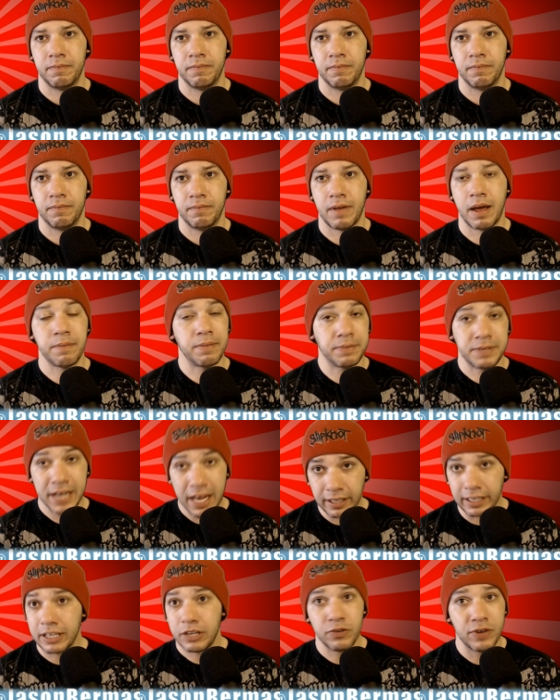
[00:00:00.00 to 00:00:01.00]
I'm
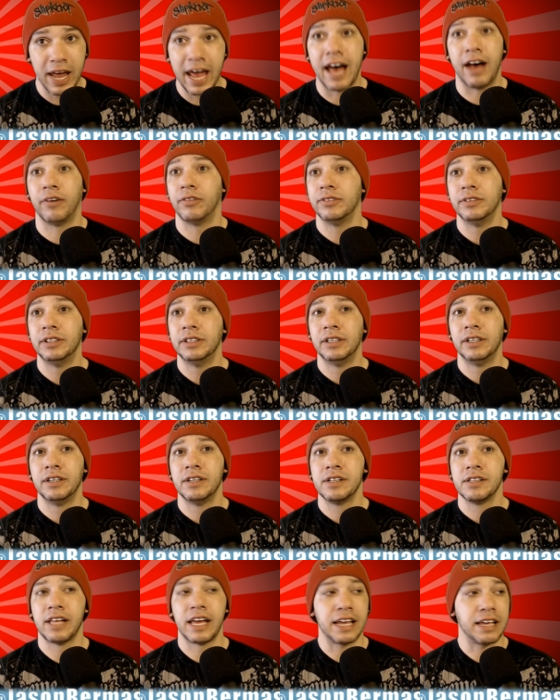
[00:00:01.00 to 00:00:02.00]
telling you now.
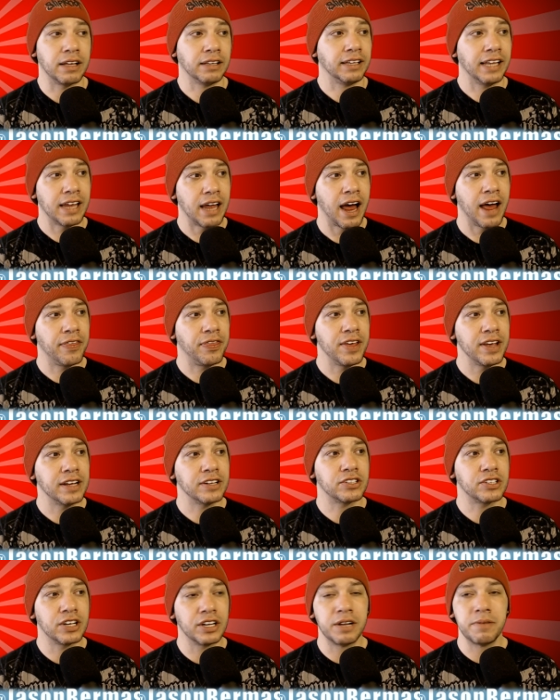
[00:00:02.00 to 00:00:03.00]
Like, I think
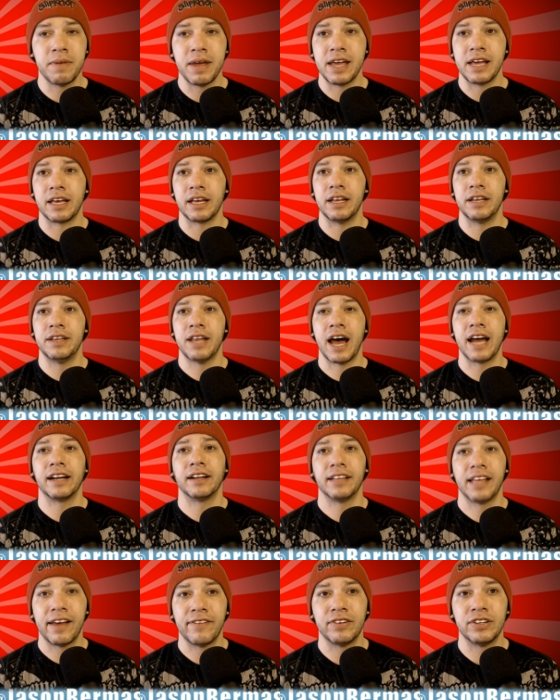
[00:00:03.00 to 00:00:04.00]
it's going to make
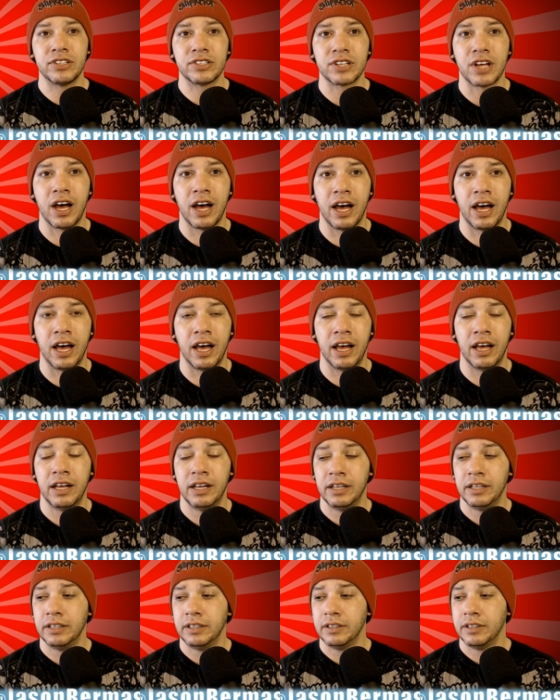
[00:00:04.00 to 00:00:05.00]
9/11's
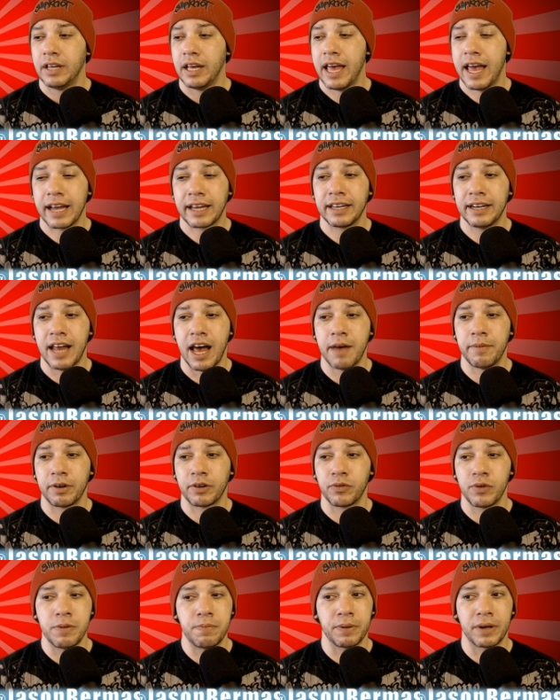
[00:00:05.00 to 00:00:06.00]
economic
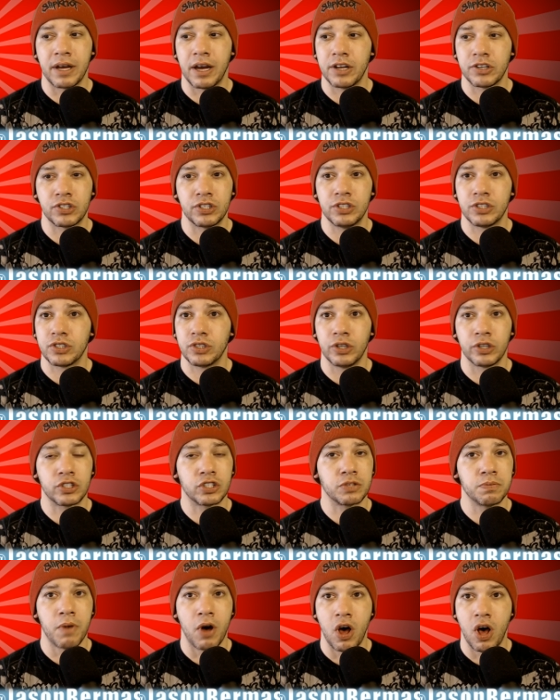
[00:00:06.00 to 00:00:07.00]
repercussions look
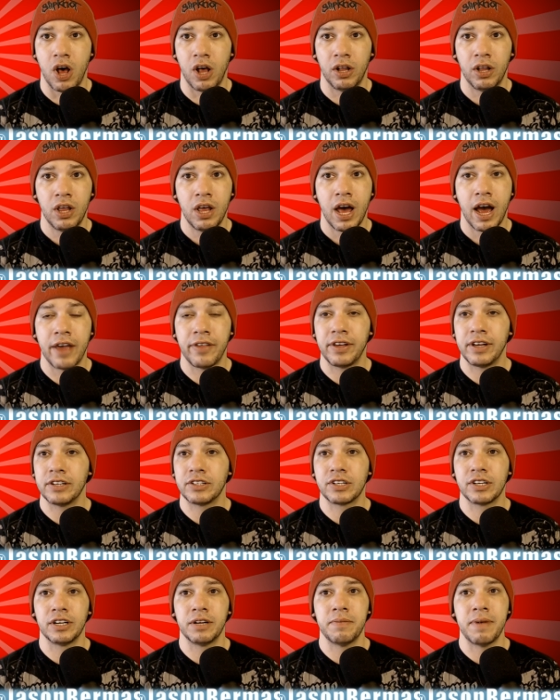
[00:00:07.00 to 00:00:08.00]
small. I think it's
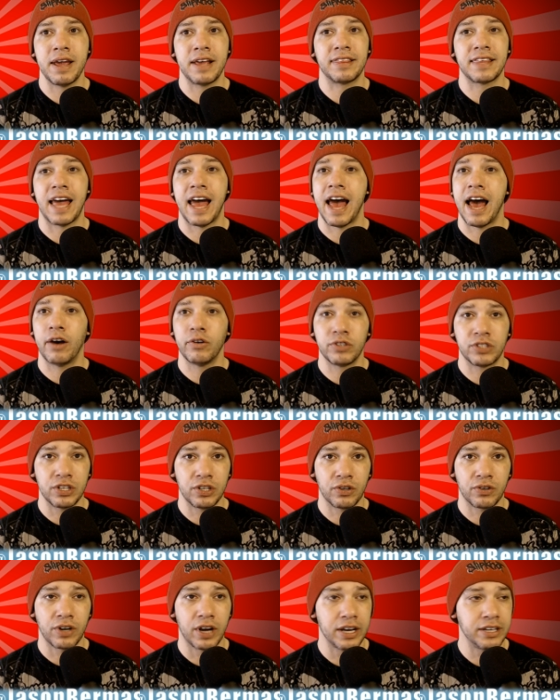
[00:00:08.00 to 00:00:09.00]
going to make the housing
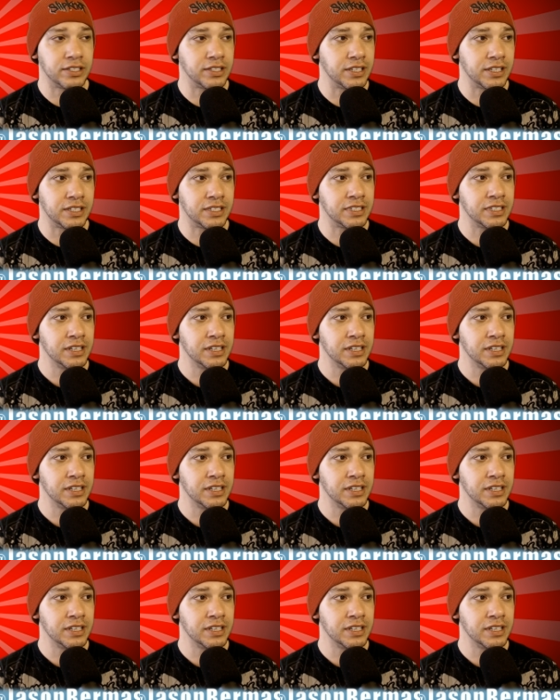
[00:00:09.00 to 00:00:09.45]
crisis